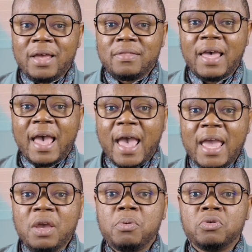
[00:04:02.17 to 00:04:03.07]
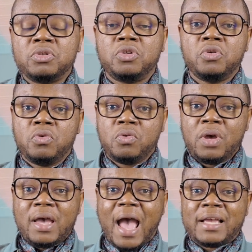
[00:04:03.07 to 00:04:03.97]
they're able to
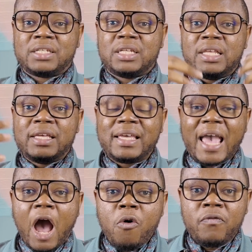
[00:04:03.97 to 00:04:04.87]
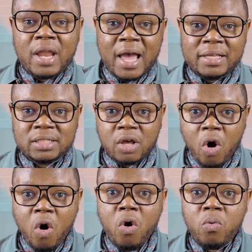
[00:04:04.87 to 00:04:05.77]
actually galvanize the
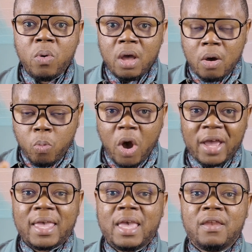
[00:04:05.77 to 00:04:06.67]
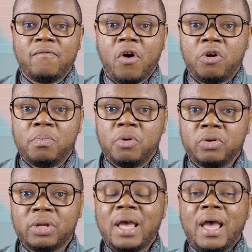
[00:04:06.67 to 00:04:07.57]
whole working
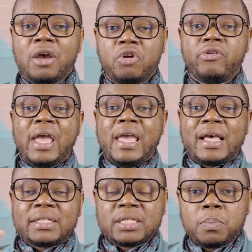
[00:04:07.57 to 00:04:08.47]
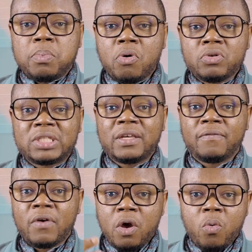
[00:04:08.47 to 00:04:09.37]
environment, create a
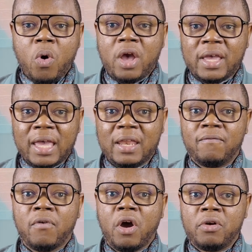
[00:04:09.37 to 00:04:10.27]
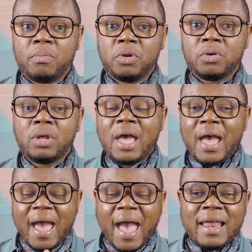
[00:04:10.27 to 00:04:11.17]
supportive working environment,
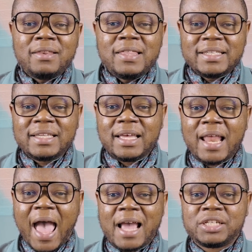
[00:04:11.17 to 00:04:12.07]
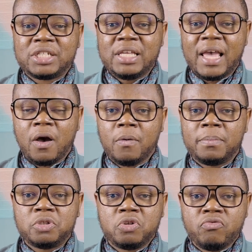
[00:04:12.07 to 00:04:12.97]
and this can actually help to